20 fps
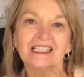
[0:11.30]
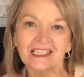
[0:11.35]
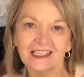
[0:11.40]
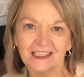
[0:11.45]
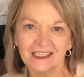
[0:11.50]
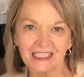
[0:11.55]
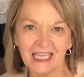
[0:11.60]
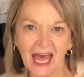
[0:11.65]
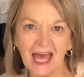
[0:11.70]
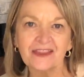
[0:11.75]

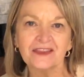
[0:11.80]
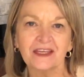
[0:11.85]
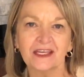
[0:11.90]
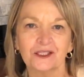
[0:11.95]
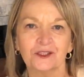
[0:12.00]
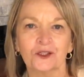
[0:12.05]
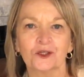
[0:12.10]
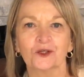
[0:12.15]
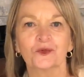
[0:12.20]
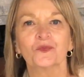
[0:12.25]
Glad
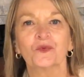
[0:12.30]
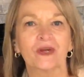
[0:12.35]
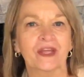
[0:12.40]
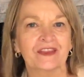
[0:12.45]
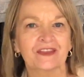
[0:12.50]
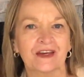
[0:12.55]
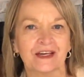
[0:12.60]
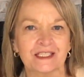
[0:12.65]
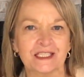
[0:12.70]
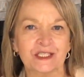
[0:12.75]
that you're
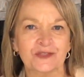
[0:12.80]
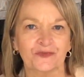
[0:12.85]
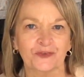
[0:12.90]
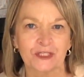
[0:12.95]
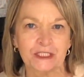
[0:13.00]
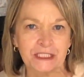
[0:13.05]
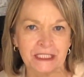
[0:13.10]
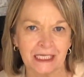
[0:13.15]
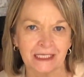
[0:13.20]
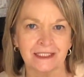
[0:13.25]
with us for
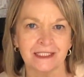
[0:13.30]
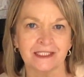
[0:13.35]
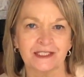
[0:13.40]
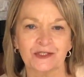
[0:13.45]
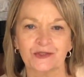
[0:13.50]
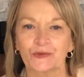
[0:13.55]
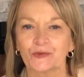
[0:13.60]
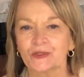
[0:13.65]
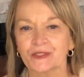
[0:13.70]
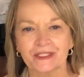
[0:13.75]
Sunday
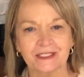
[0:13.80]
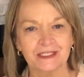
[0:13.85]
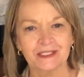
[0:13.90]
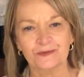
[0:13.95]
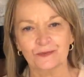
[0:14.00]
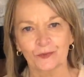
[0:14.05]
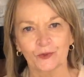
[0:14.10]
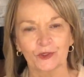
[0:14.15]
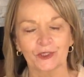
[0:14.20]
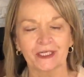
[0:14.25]
School this
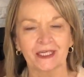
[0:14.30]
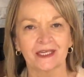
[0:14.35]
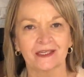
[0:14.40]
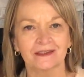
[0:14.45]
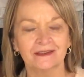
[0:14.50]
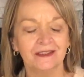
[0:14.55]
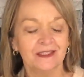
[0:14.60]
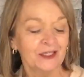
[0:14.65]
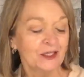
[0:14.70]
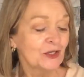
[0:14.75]

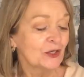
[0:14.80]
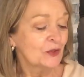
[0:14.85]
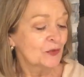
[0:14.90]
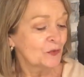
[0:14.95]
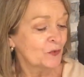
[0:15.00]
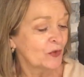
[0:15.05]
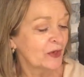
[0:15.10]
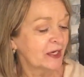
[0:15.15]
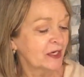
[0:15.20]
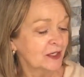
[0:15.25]
morning.
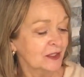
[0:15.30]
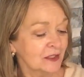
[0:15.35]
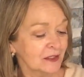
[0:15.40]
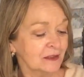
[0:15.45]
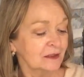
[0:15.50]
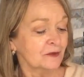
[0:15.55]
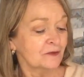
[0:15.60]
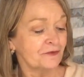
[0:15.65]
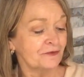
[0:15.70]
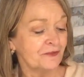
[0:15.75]

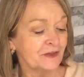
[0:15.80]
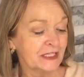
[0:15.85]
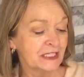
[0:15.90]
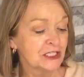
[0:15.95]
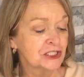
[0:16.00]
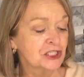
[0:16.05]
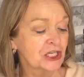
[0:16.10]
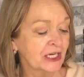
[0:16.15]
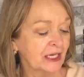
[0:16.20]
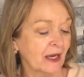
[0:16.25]
We're
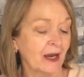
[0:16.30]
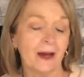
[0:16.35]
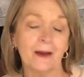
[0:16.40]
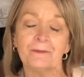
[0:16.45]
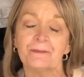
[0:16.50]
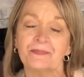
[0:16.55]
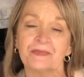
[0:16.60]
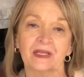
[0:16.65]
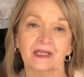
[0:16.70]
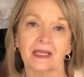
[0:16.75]
finishing
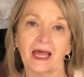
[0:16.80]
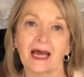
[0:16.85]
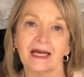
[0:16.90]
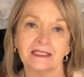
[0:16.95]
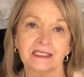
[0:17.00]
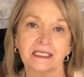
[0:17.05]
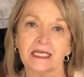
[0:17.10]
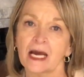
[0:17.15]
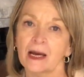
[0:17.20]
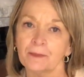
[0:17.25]
up the
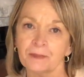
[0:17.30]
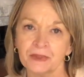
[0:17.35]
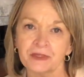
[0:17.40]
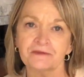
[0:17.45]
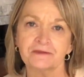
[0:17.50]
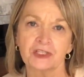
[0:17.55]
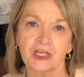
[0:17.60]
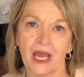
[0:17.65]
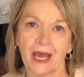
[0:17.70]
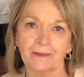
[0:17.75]
last couple of
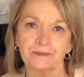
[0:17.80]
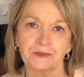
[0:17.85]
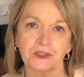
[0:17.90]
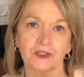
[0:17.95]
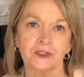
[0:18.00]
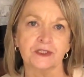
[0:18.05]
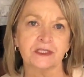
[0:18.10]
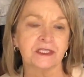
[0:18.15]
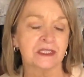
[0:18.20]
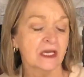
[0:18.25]

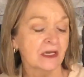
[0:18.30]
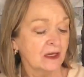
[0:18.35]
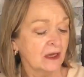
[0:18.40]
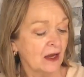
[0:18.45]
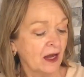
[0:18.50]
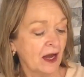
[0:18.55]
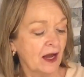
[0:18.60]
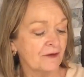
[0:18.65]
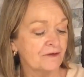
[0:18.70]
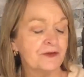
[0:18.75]
chapters
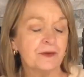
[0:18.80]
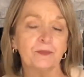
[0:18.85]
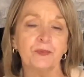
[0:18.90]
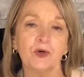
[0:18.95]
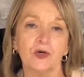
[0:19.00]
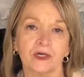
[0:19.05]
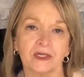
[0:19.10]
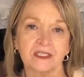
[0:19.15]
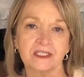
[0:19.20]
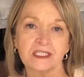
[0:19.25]
of the
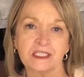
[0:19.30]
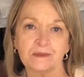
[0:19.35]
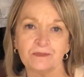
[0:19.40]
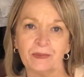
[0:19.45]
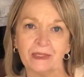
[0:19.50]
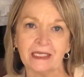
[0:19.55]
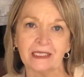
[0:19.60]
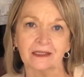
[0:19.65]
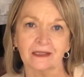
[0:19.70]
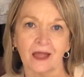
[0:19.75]
book,
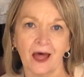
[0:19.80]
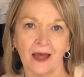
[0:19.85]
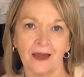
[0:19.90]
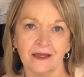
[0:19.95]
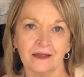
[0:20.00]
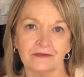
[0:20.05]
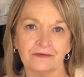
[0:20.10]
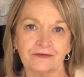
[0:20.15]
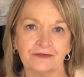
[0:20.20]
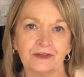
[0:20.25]
Speak
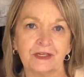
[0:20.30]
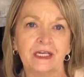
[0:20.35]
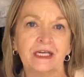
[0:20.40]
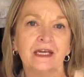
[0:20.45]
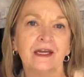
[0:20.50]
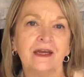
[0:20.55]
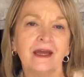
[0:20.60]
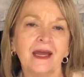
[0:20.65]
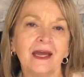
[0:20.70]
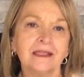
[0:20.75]
Life.
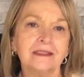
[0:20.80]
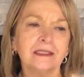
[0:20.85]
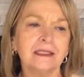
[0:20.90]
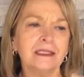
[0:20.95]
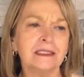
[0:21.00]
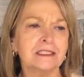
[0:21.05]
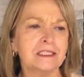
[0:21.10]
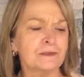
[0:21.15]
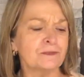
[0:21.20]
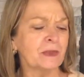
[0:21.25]
And
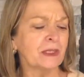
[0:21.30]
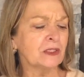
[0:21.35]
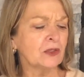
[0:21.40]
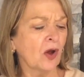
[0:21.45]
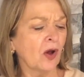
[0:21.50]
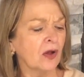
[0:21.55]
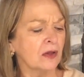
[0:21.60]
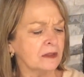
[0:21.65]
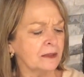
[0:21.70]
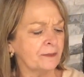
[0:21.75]
it's been
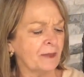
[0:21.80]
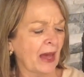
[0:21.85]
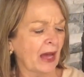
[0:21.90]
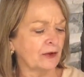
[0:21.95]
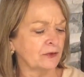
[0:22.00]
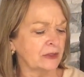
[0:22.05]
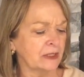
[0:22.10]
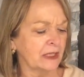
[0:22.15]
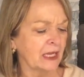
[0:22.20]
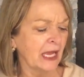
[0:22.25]
all
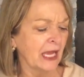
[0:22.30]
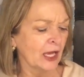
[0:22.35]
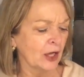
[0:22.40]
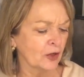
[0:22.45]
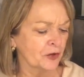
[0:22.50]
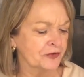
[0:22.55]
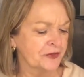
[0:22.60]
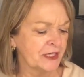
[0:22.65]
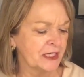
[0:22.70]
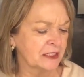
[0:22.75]
about
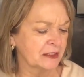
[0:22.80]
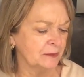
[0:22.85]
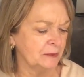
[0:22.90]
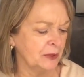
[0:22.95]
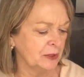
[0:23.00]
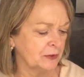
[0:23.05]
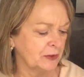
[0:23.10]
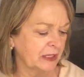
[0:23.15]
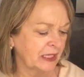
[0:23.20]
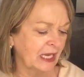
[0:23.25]
healthy
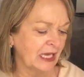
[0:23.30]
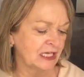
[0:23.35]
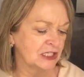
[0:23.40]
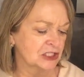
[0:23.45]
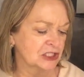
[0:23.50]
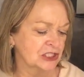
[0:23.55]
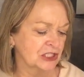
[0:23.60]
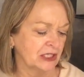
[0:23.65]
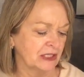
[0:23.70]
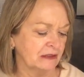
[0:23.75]

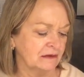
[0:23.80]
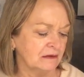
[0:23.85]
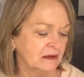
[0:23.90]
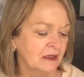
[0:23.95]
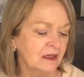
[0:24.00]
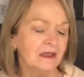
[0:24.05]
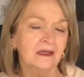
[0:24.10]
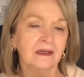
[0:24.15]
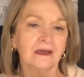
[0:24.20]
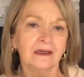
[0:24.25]
communication
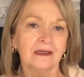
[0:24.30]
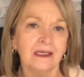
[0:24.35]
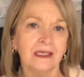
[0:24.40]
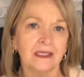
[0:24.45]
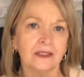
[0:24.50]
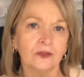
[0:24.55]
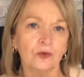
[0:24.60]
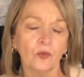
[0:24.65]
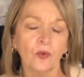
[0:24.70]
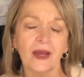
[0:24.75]

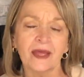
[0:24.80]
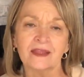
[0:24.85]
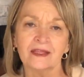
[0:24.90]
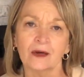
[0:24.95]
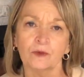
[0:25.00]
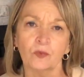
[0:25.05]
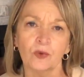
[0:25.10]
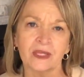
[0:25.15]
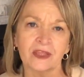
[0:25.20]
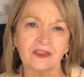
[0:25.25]
in the way
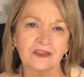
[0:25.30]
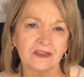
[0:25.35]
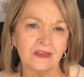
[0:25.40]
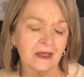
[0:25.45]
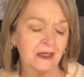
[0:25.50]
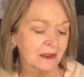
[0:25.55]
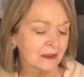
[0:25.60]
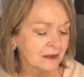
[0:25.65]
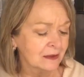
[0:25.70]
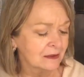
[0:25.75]
that we
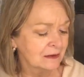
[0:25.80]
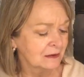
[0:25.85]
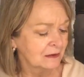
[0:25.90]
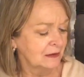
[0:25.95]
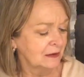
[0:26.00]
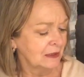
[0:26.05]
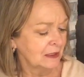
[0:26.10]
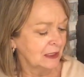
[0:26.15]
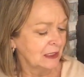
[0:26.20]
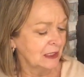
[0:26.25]
think,
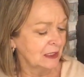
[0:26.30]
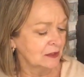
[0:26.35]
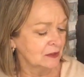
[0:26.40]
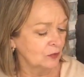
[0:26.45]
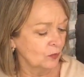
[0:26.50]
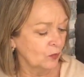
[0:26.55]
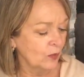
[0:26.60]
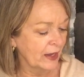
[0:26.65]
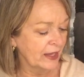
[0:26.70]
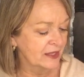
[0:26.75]
in the
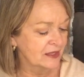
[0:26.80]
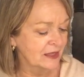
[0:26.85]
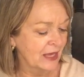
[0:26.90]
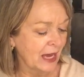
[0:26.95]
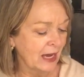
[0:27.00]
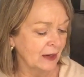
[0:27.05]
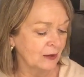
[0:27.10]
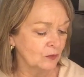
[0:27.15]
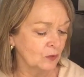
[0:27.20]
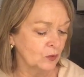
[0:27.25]
way
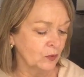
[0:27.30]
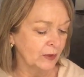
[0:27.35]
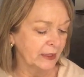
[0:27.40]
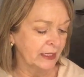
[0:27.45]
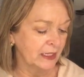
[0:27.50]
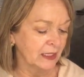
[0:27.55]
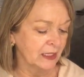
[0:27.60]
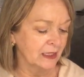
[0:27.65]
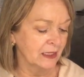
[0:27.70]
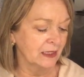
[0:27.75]
that
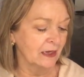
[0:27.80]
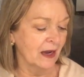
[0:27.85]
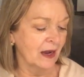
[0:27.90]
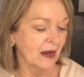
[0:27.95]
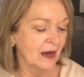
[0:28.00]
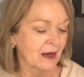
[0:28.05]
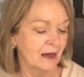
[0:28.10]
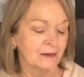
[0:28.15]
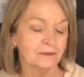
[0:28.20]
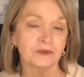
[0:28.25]
we
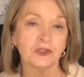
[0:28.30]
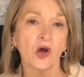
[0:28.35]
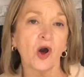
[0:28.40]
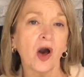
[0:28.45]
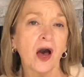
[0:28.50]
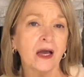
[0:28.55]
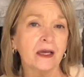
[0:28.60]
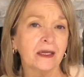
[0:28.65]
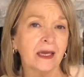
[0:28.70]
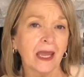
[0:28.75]

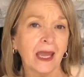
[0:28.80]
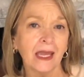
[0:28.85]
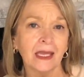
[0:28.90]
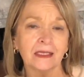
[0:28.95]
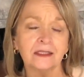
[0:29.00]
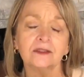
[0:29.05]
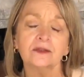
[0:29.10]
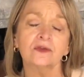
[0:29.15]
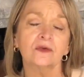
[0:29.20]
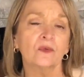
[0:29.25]
talk,
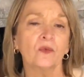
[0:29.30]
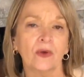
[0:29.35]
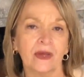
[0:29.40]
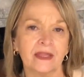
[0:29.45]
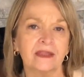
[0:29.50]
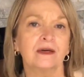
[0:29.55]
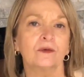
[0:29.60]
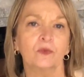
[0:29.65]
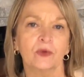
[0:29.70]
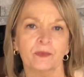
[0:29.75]
and the way
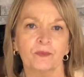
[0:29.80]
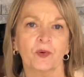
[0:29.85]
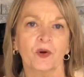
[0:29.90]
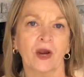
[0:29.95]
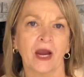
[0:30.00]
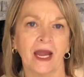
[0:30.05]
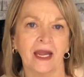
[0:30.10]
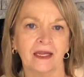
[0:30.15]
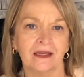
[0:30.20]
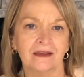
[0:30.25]
that we
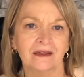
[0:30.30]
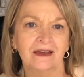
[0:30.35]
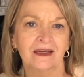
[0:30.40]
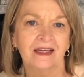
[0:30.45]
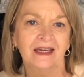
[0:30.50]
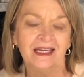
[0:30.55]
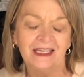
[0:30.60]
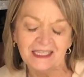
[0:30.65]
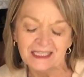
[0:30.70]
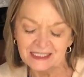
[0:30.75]
pray.
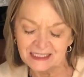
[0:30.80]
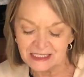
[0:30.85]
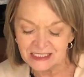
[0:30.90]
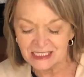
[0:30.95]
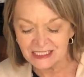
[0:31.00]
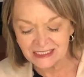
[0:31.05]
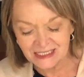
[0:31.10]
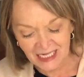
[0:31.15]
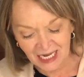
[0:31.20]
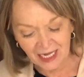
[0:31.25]

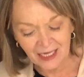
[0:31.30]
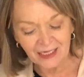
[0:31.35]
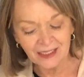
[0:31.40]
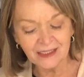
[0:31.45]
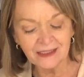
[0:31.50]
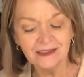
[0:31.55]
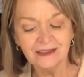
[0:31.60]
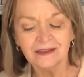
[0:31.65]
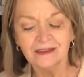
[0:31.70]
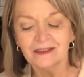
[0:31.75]

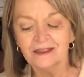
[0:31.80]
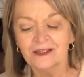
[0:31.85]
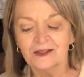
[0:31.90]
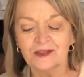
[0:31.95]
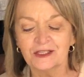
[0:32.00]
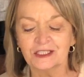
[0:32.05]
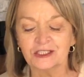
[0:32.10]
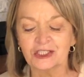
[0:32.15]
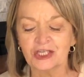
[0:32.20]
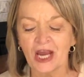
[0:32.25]
Today,
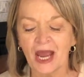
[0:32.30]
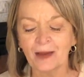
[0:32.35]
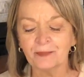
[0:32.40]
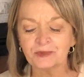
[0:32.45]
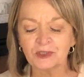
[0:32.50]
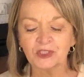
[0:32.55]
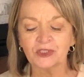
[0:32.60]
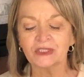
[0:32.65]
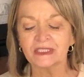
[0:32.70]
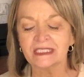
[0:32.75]
the
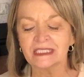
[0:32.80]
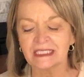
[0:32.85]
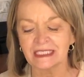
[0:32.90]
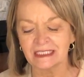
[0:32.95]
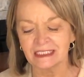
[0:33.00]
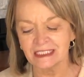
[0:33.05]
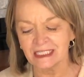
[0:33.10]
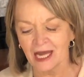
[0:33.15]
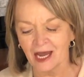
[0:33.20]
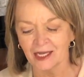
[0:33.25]
chapter is
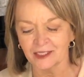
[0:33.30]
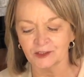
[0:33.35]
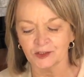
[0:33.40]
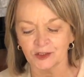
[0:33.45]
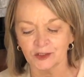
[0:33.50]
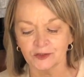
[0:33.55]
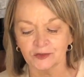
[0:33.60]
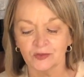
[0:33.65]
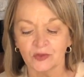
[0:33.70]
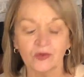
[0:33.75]

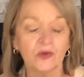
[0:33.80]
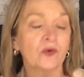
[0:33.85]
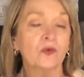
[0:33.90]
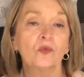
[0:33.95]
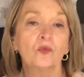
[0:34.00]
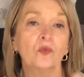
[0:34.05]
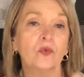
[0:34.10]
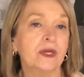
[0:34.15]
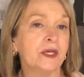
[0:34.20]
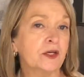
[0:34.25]
entitled
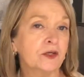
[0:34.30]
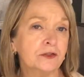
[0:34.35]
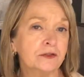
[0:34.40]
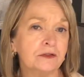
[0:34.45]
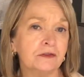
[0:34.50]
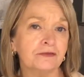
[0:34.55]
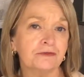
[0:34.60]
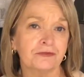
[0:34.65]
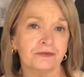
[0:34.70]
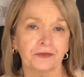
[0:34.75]

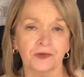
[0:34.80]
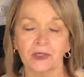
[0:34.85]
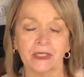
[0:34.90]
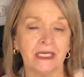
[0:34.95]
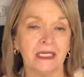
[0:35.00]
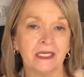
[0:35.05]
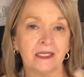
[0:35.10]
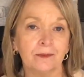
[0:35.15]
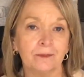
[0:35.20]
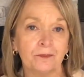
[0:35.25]
Weird
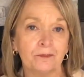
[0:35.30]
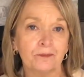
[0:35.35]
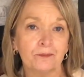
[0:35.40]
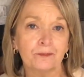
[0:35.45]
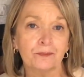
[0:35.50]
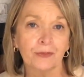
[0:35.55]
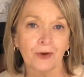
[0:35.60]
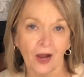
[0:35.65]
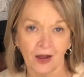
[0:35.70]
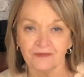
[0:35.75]
Free
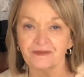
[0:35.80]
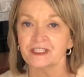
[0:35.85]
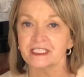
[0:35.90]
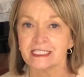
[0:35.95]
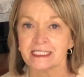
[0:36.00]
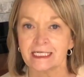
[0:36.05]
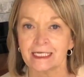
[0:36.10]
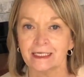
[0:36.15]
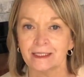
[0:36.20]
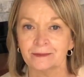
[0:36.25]

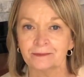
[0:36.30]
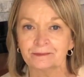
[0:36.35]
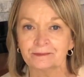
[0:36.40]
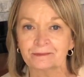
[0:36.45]
Prophecy.